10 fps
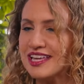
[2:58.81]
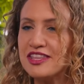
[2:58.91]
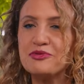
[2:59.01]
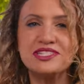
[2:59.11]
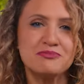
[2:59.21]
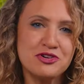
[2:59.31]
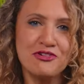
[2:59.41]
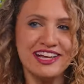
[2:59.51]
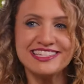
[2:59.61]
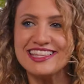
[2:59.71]
and there were some
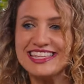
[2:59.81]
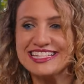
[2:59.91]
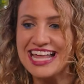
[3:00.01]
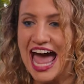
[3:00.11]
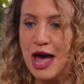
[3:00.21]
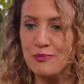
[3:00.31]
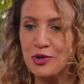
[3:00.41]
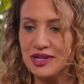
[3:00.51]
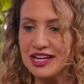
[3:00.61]
crazy things that happened while